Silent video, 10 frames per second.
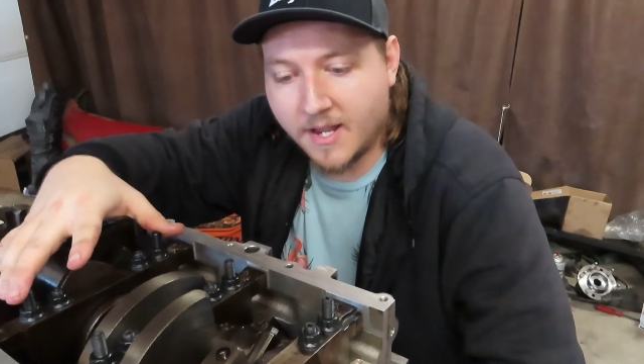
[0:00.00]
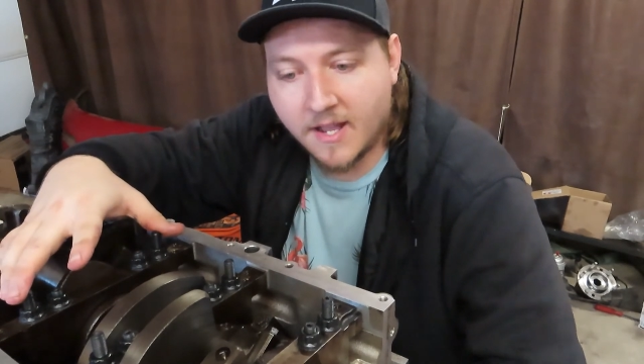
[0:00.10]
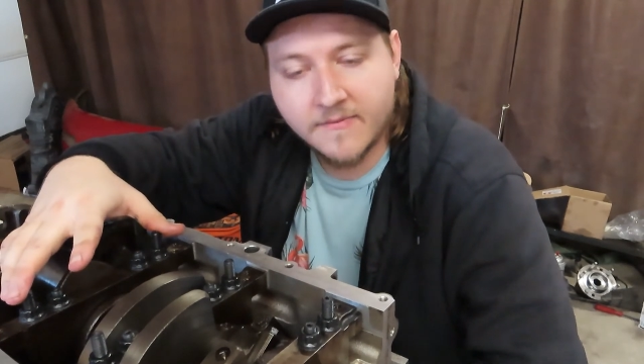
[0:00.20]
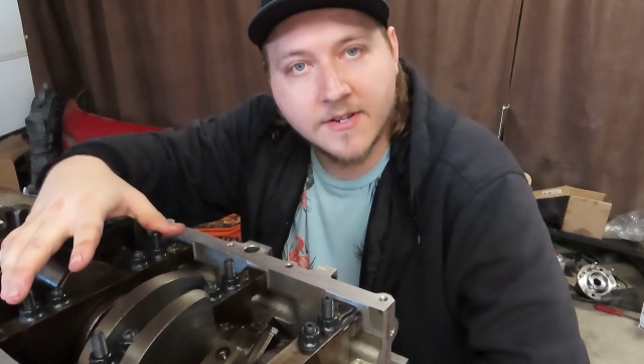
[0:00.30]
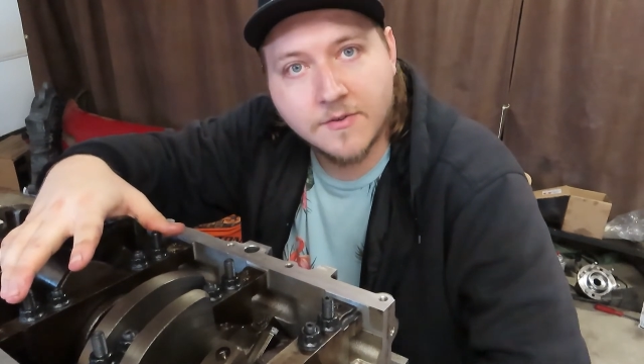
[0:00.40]

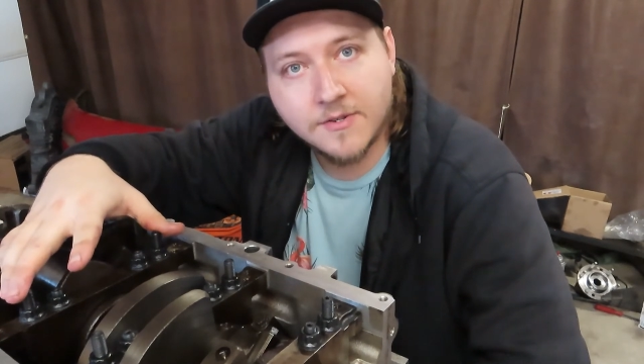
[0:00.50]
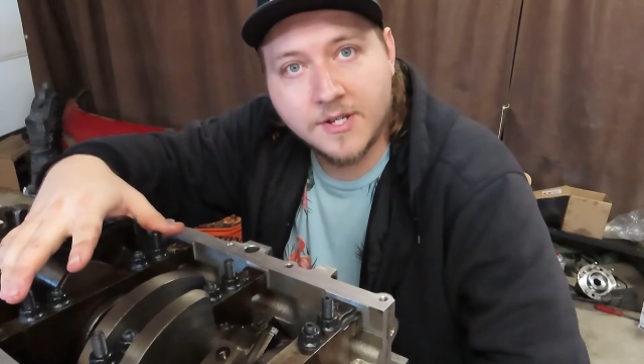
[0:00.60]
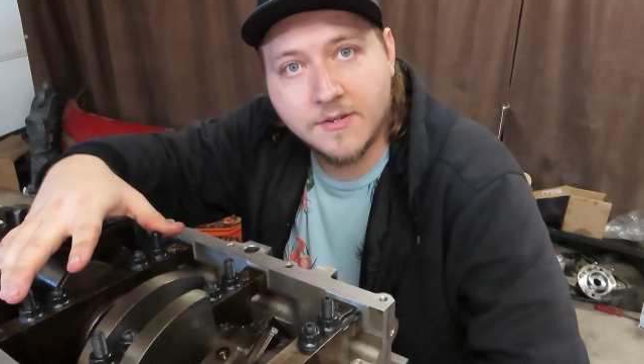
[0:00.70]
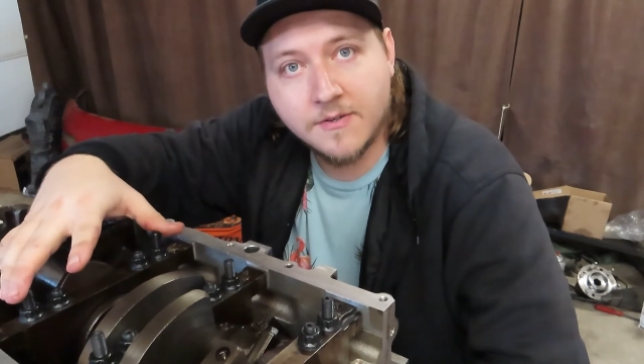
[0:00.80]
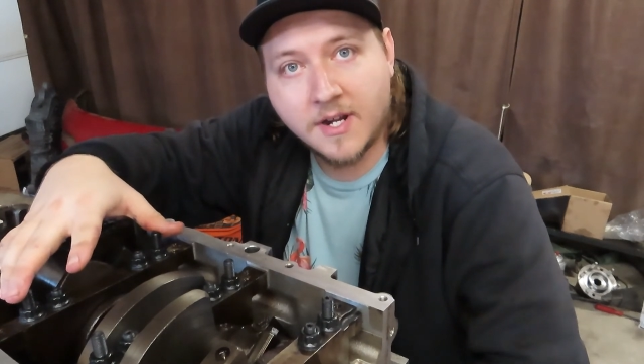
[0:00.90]
I've told
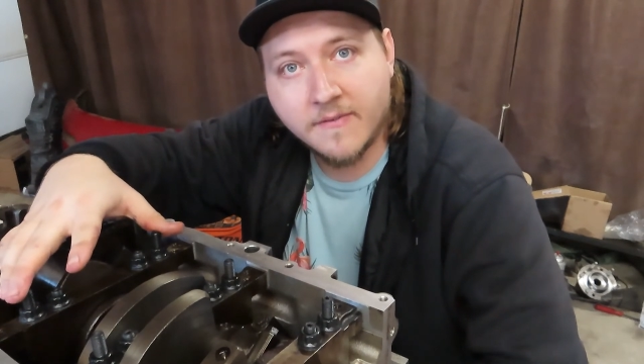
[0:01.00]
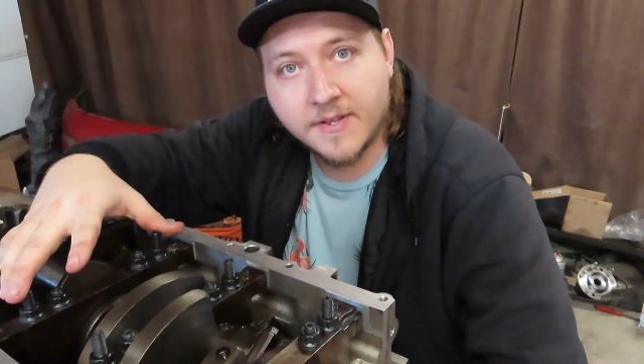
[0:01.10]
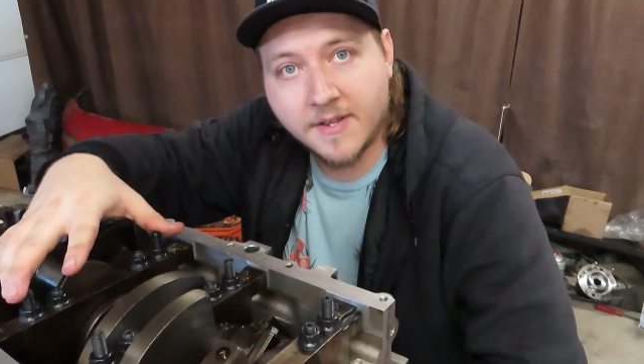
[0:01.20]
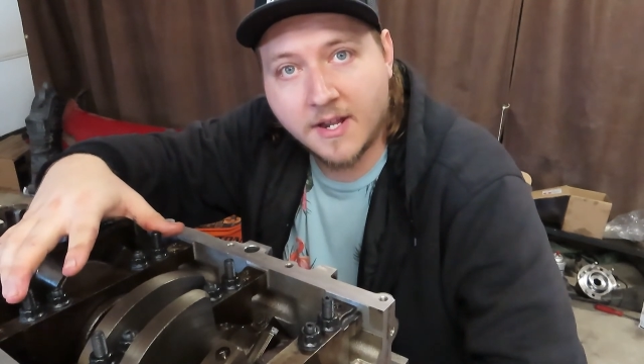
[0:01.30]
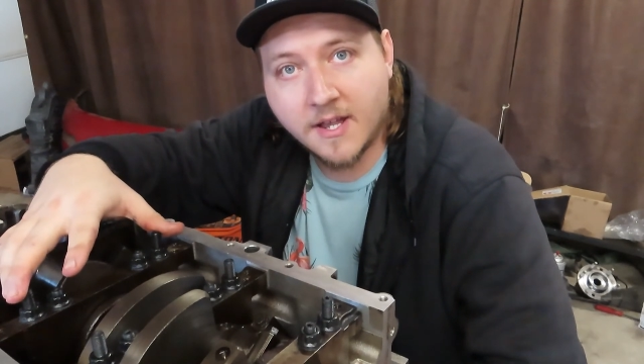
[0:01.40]
you and
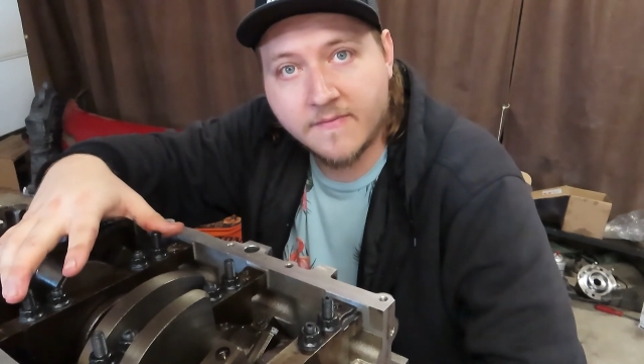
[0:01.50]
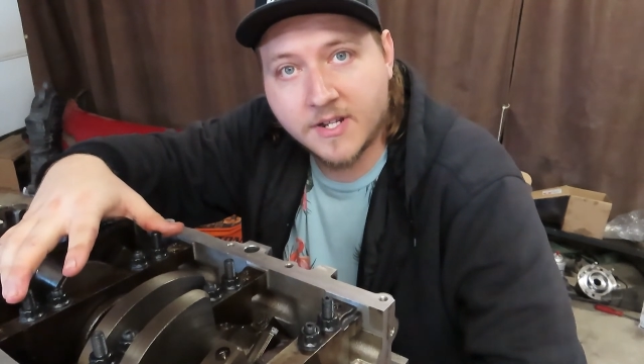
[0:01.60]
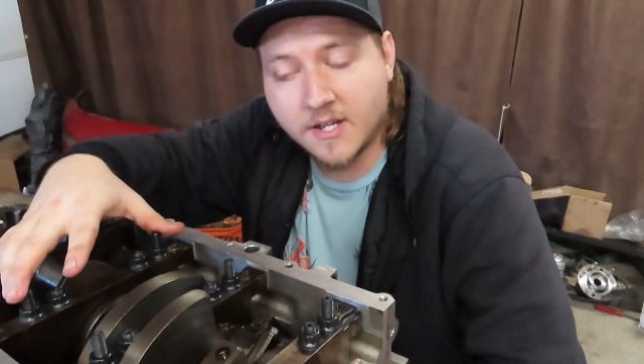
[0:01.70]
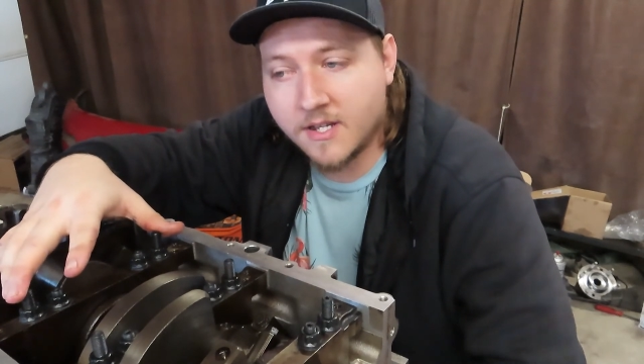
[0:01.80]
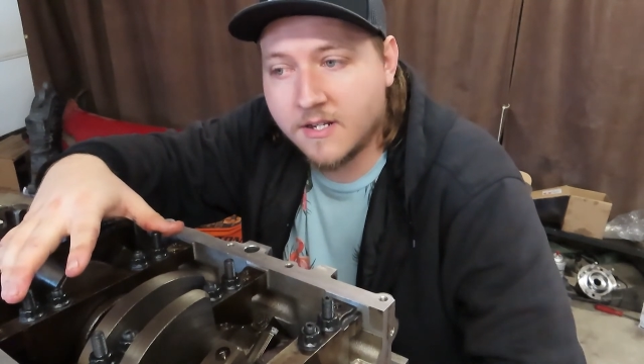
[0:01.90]
everything I've
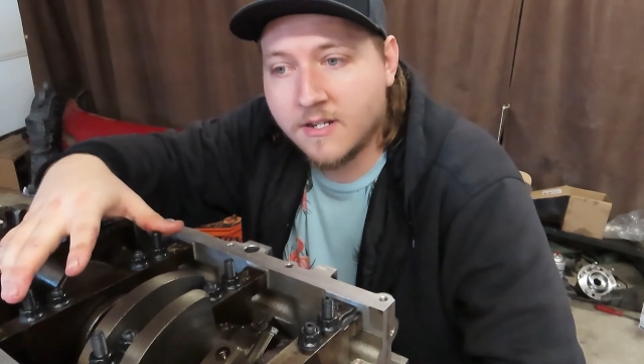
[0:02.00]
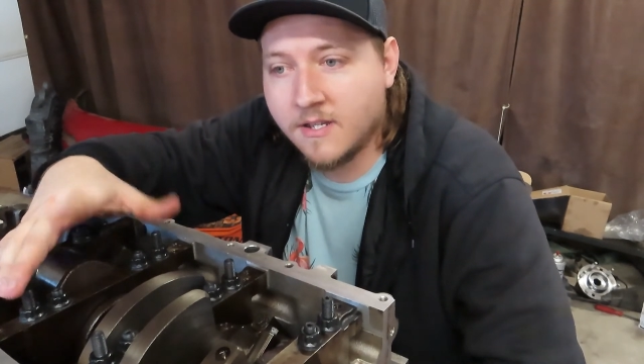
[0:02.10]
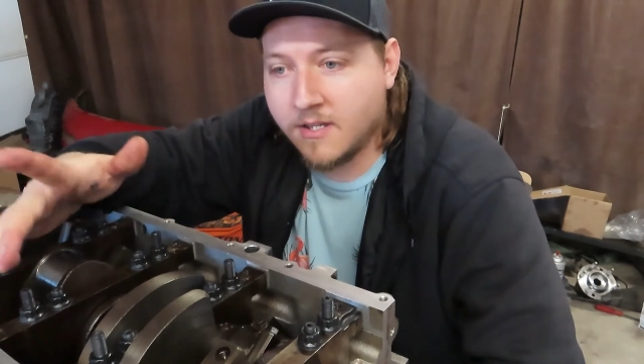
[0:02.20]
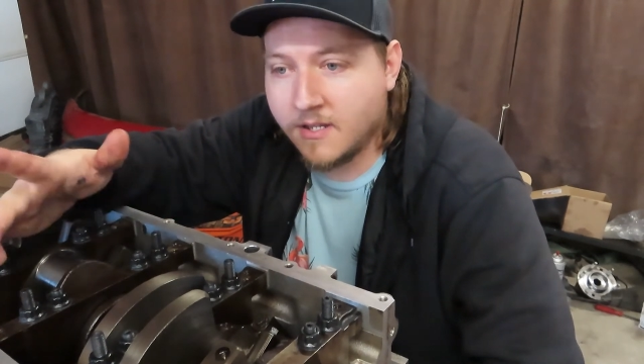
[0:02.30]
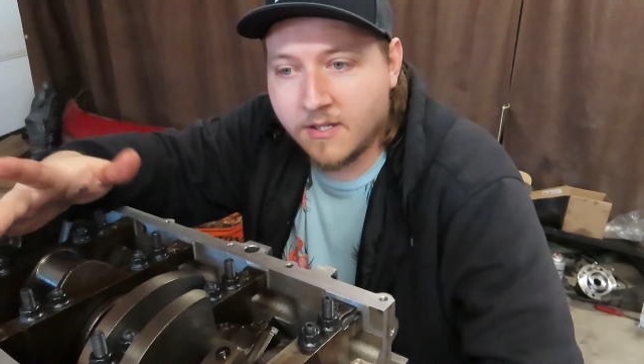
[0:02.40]
done
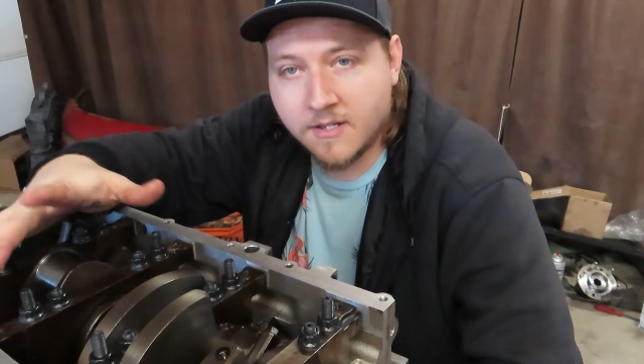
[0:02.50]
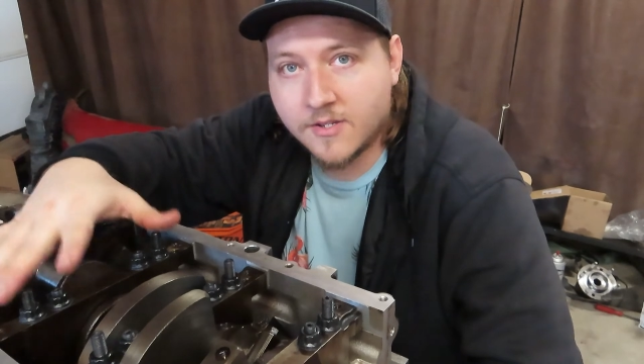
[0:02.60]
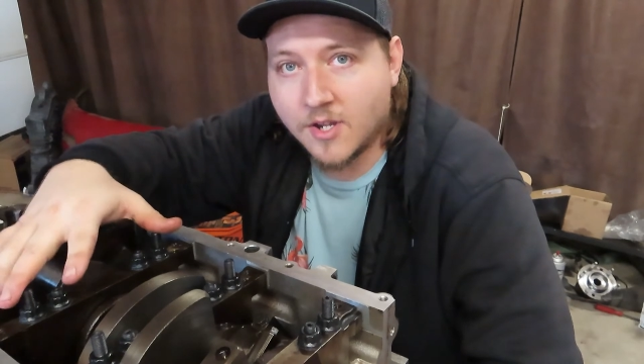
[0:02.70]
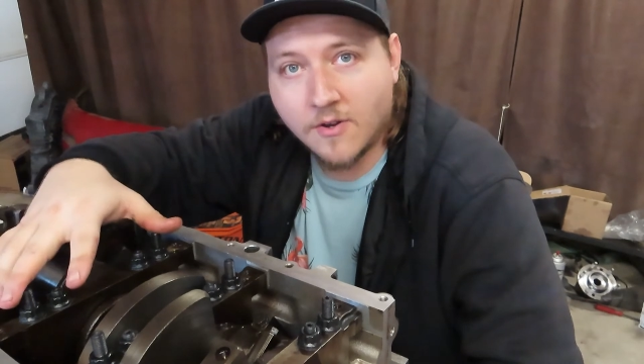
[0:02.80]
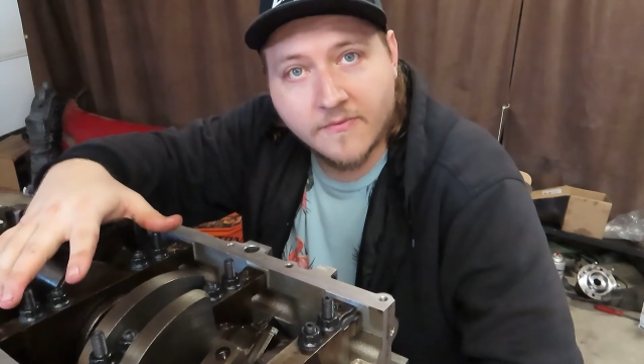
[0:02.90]

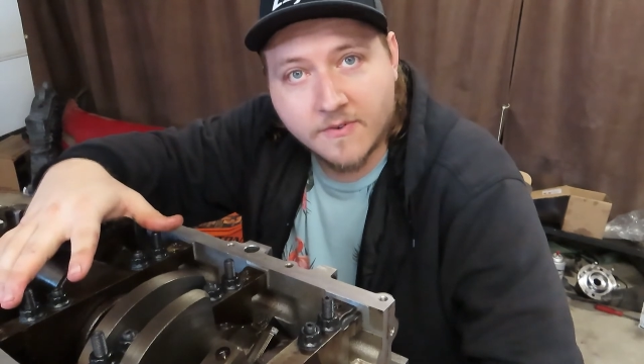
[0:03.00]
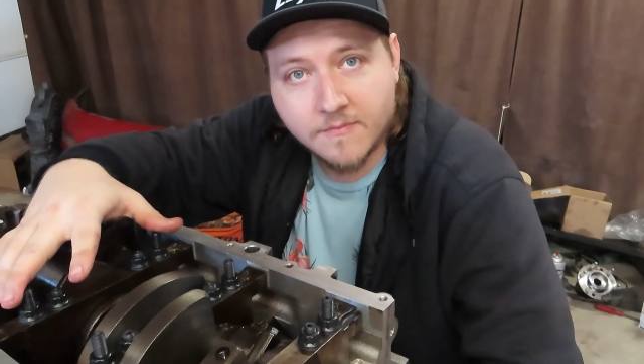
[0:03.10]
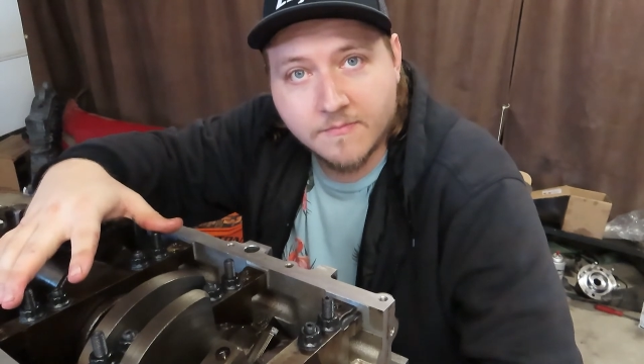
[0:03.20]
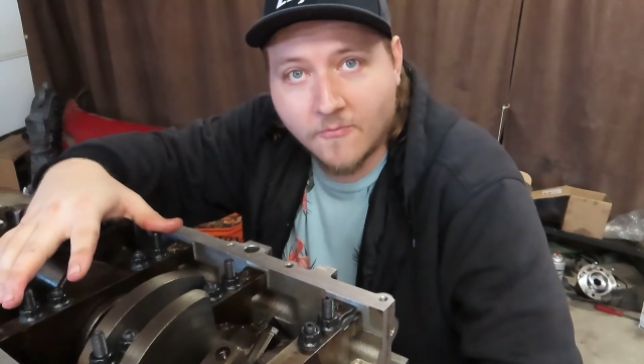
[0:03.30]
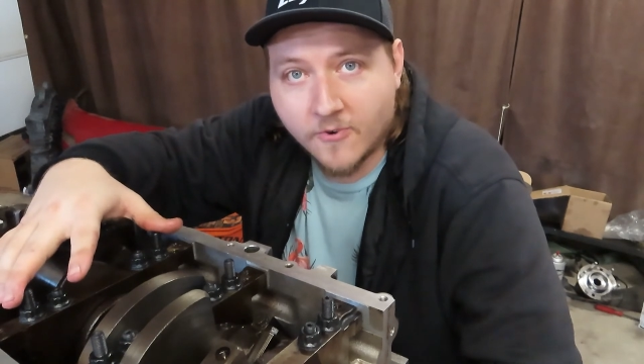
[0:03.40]
is all
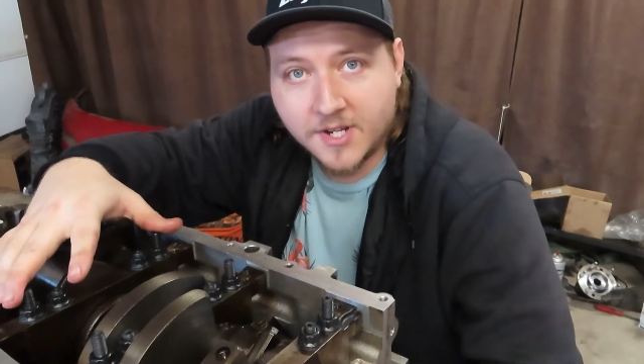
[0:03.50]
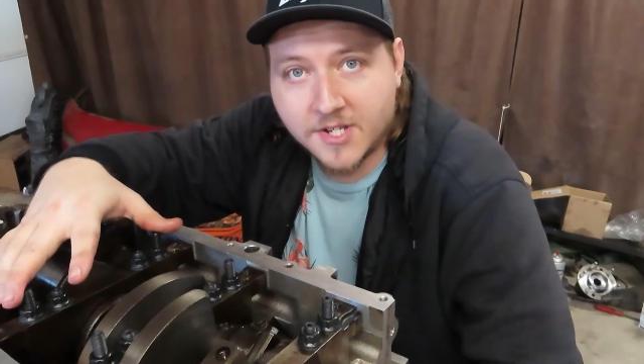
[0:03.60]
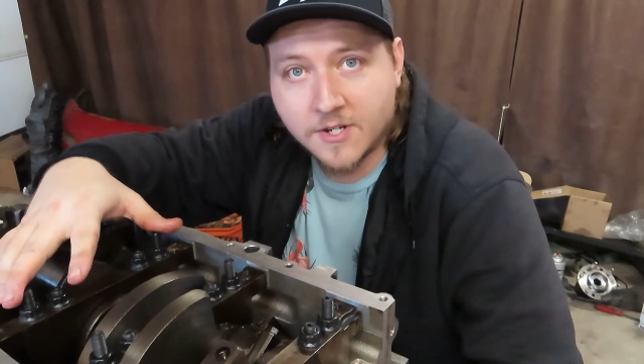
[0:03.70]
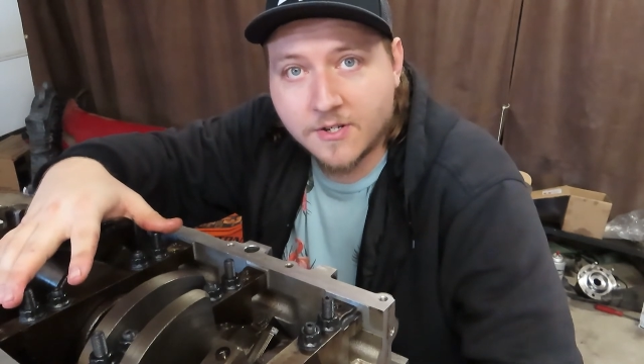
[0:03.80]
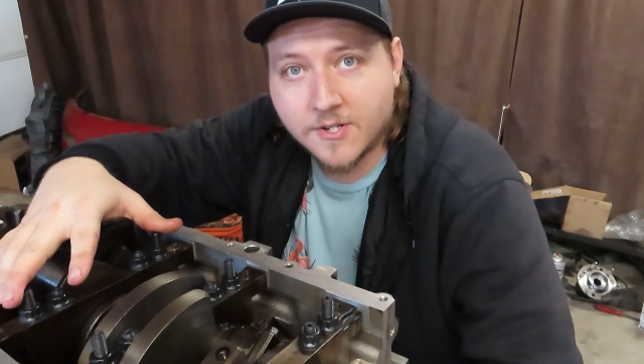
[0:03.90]
from
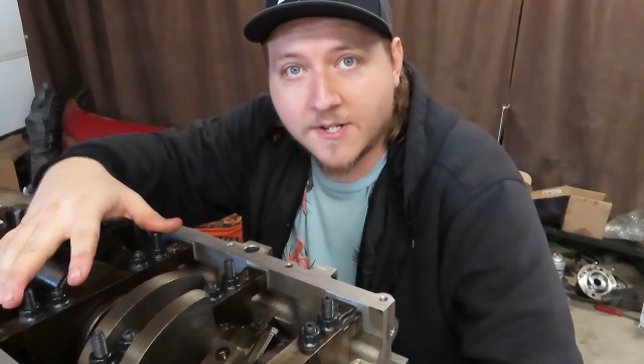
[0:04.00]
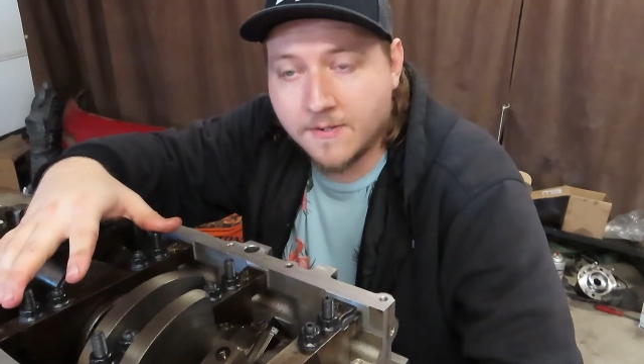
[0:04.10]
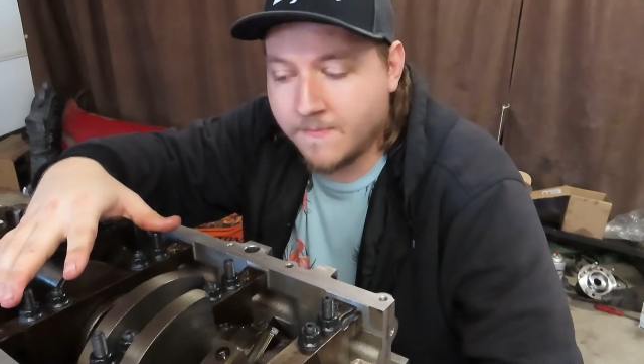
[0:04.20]
research.